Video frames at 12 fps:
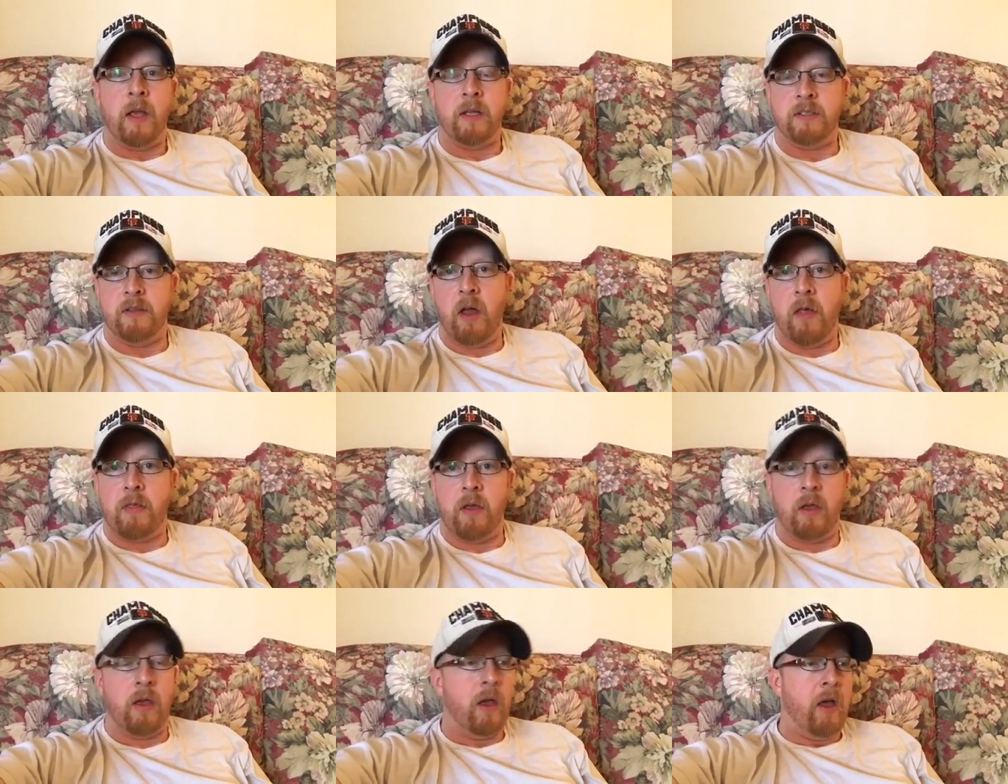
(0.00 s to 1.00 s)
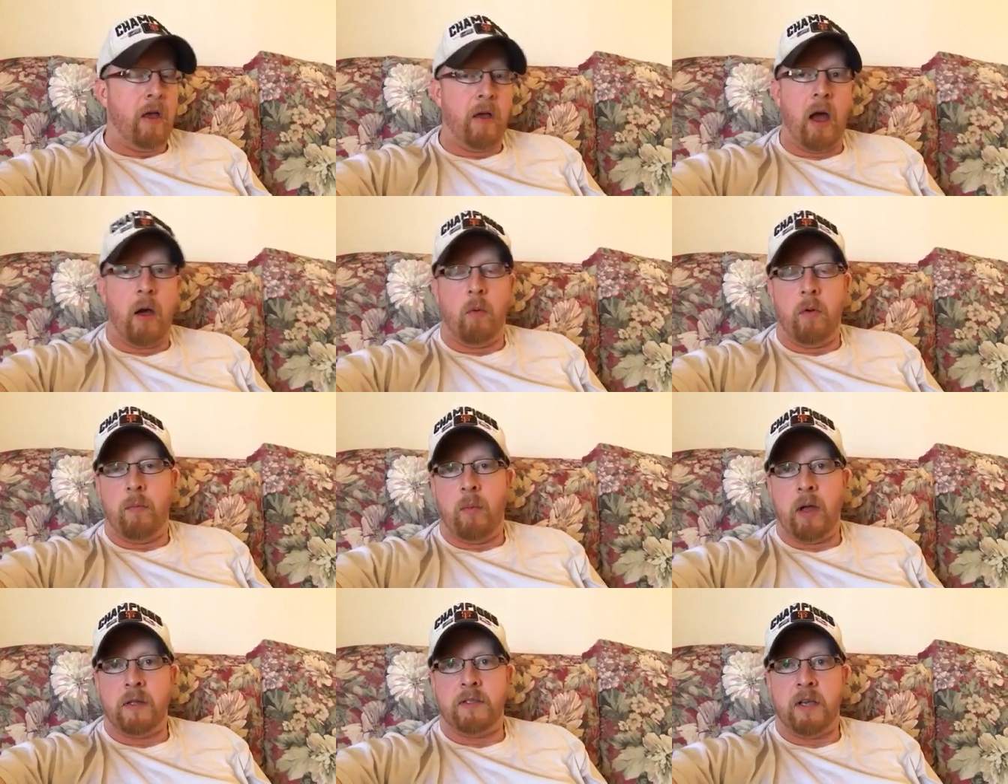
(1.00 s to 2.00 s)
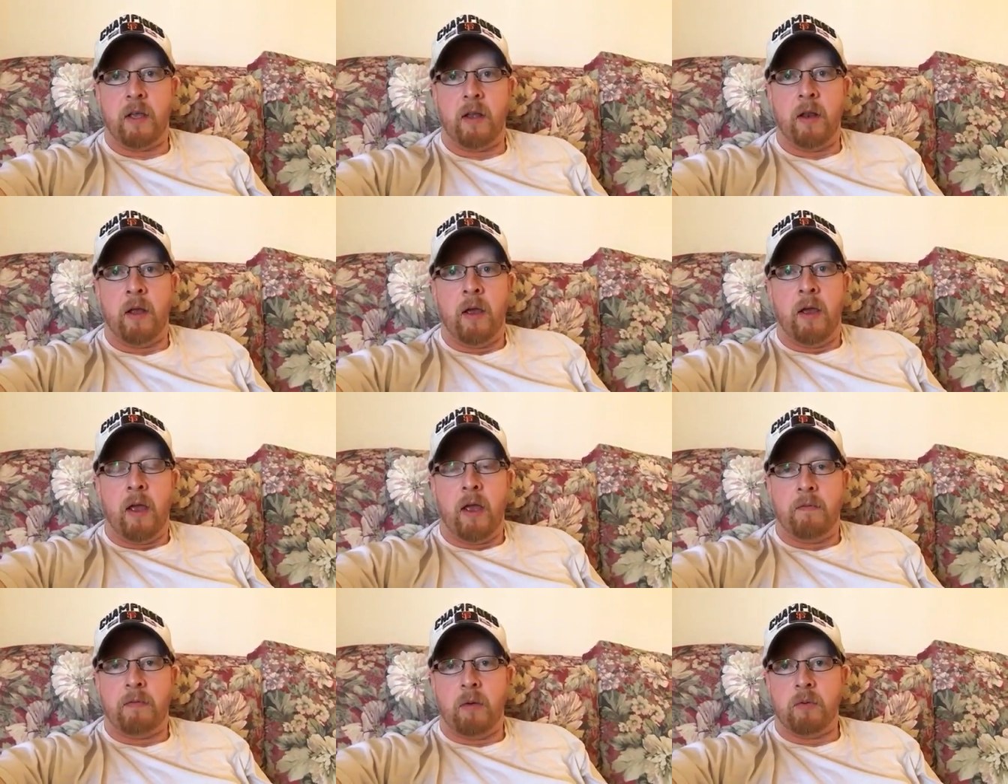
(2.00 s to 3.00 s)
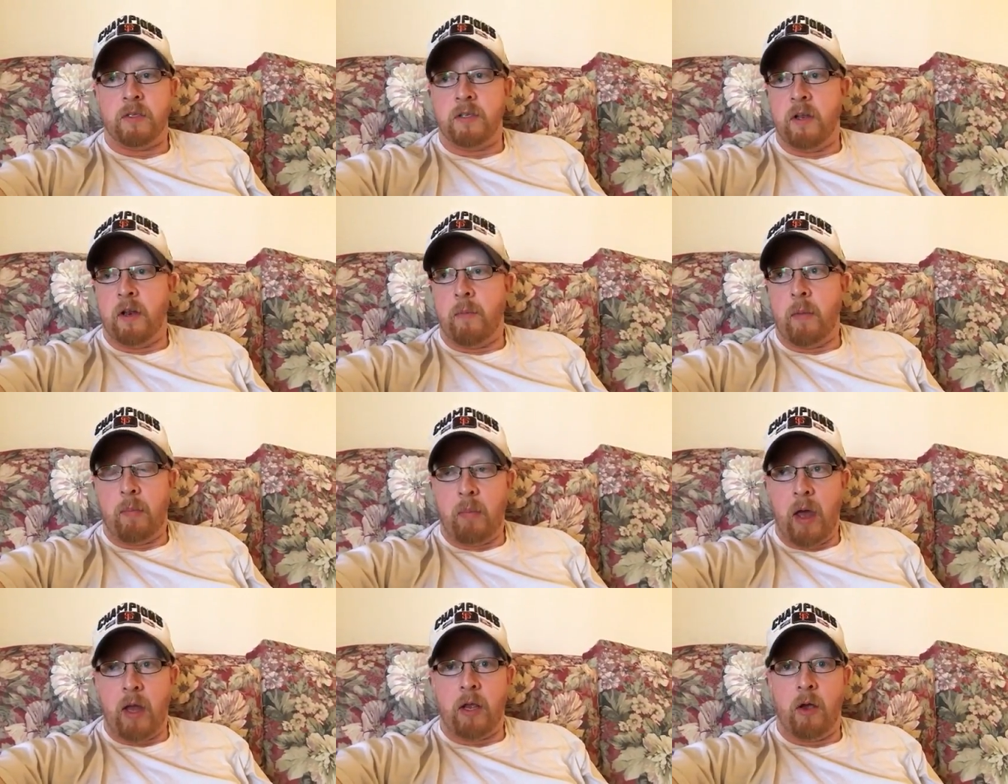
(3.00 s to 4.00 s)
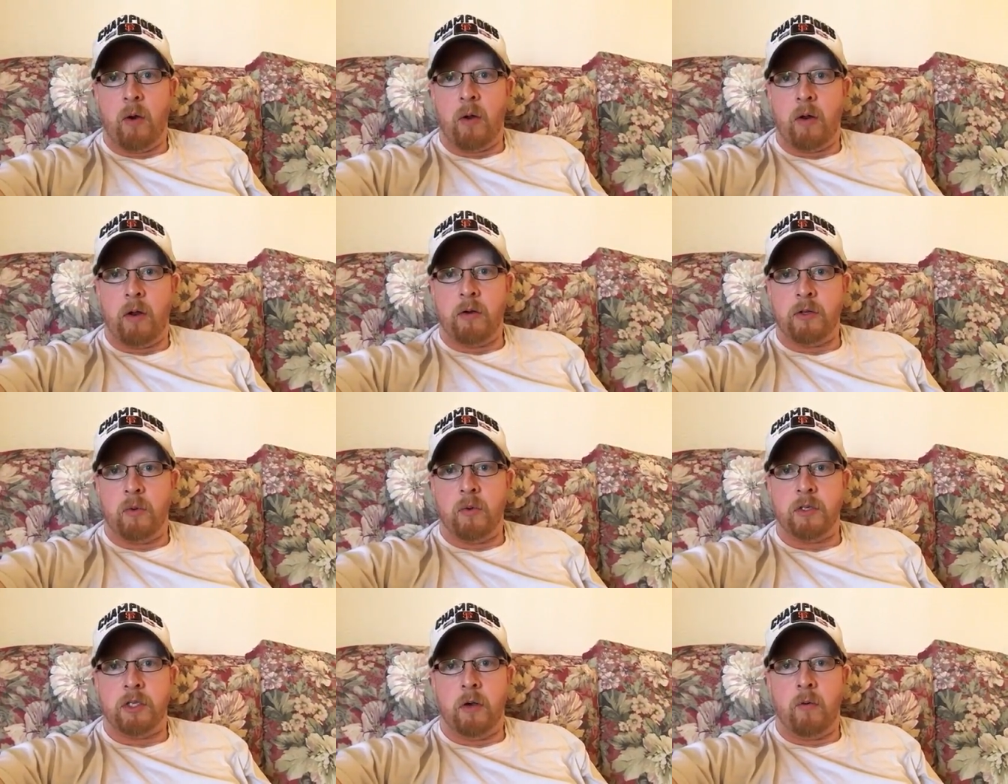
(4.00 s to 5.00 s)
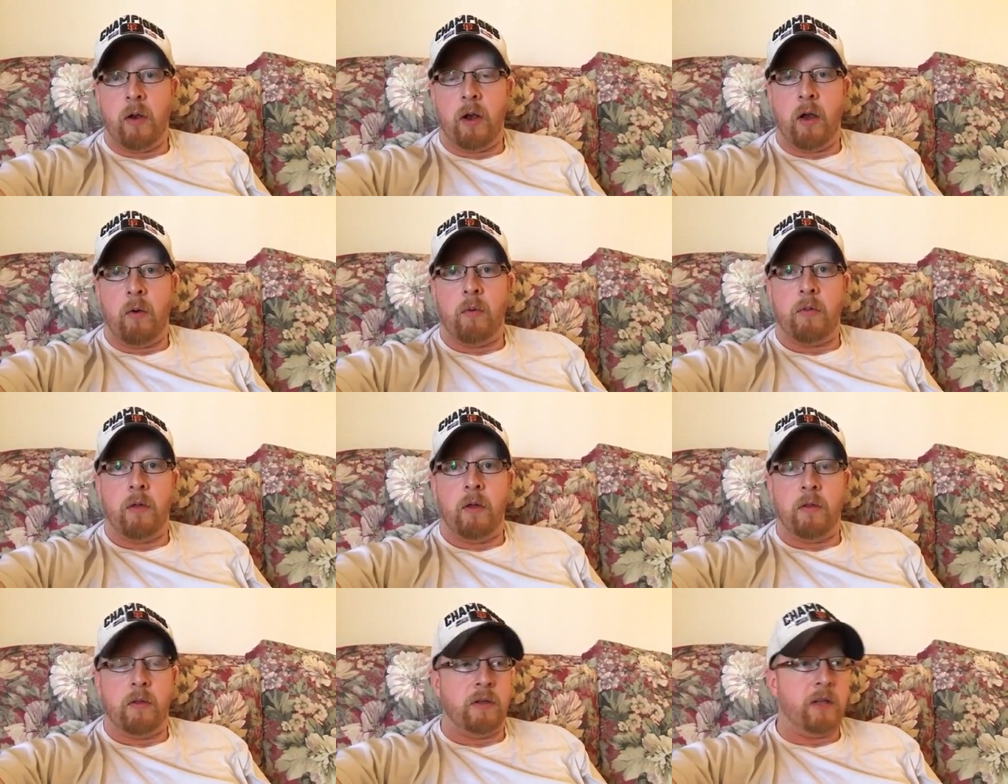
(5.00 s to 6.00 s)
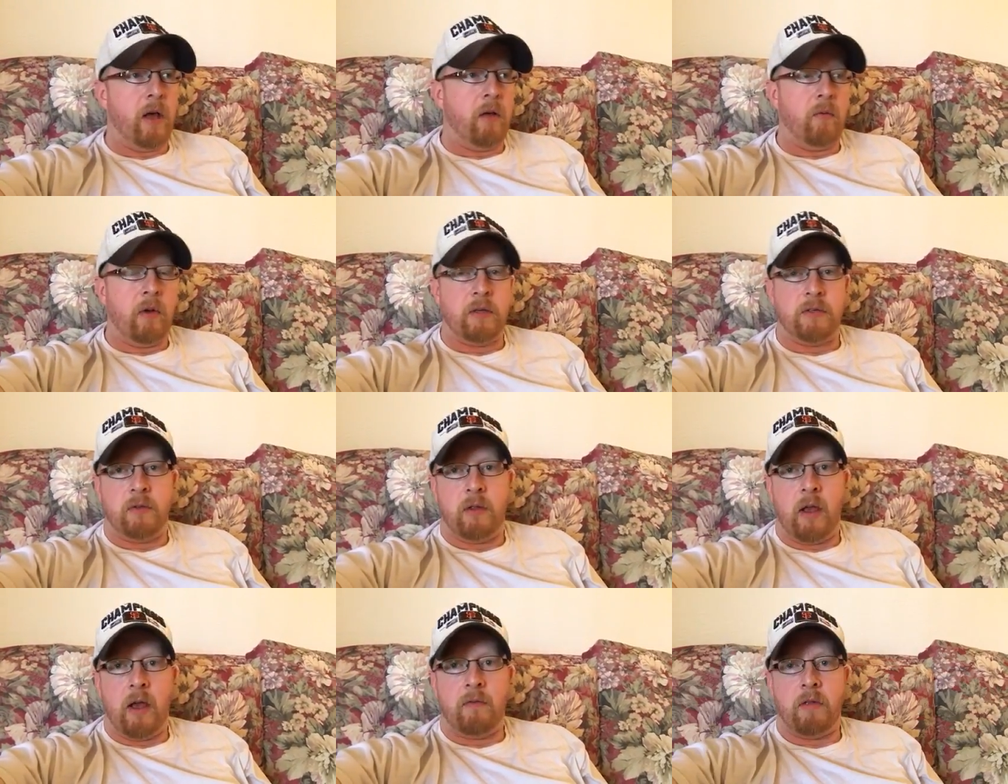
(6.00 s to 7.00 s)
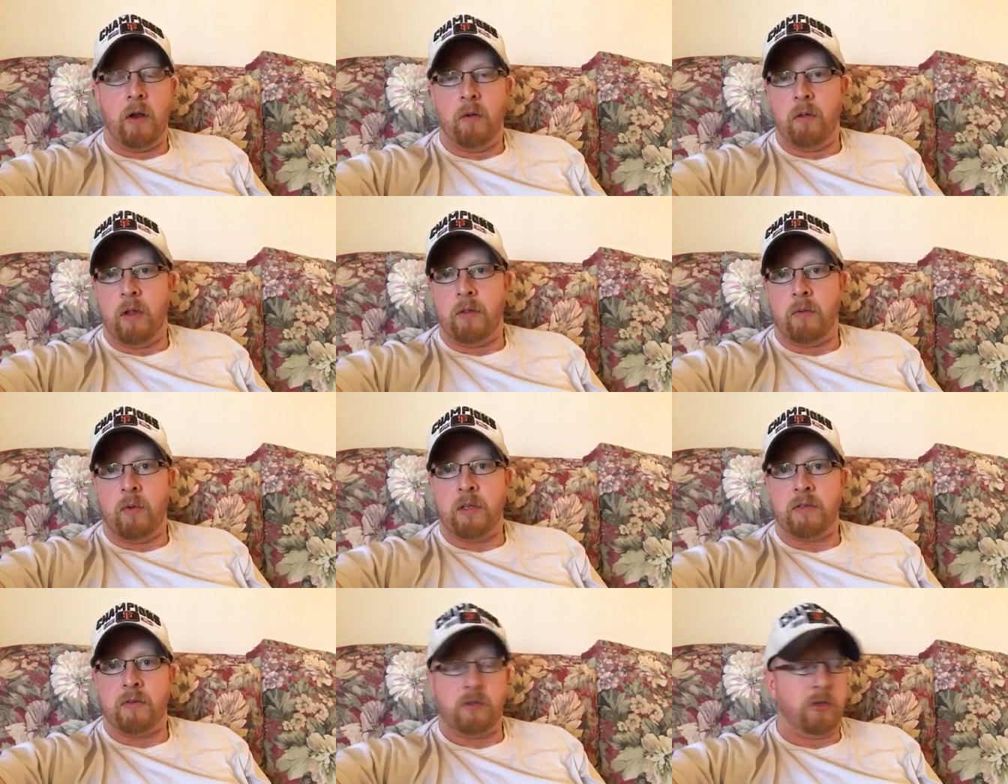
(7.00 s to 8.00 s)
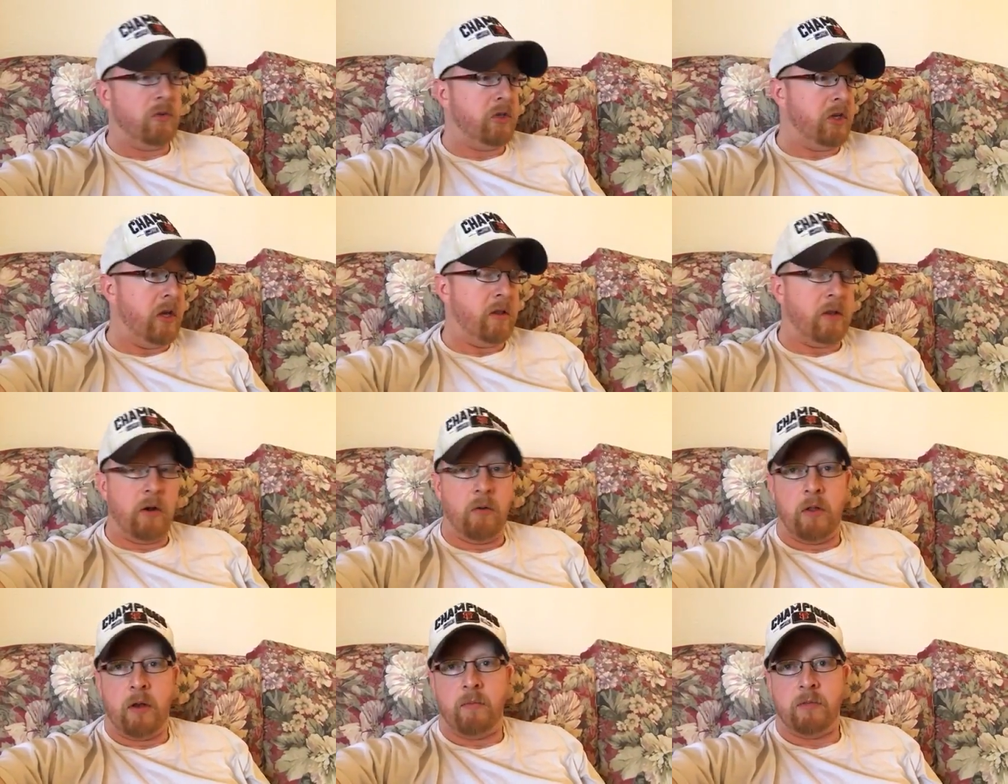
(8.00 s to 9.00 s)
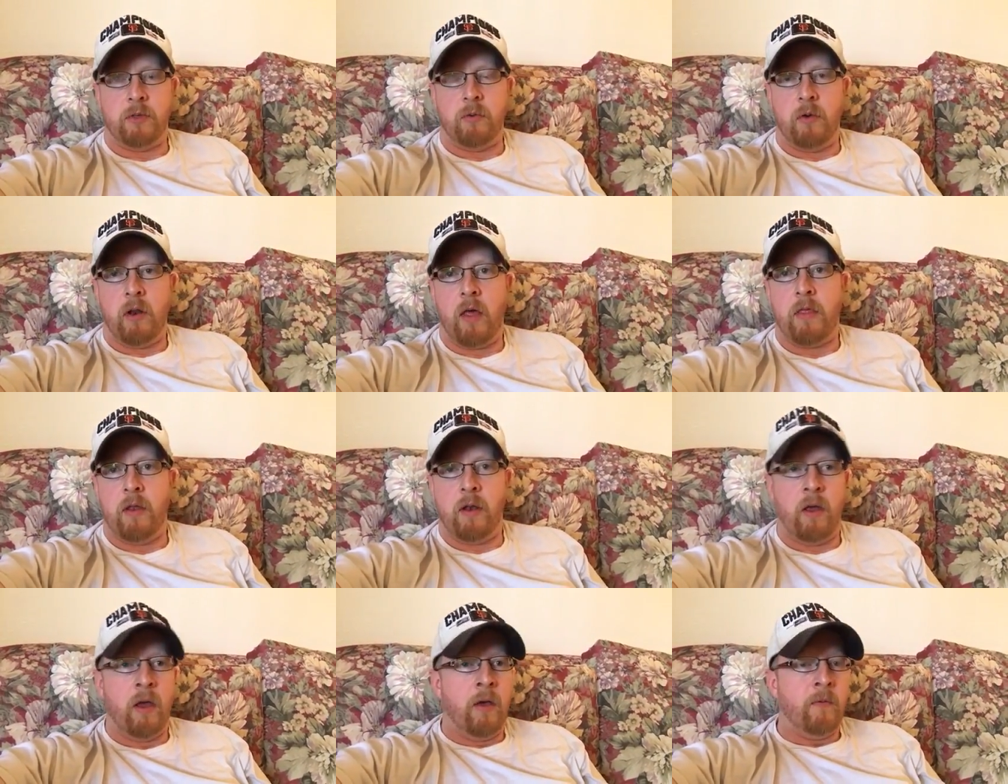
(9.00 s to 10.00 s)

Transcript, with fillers: It's nothing. I wouldn't buy a ticket if they were sitting on my patio out here doing a show right now with the, the talent roster they have. They don't let the wrestlers do shit. They don't let them do nothing.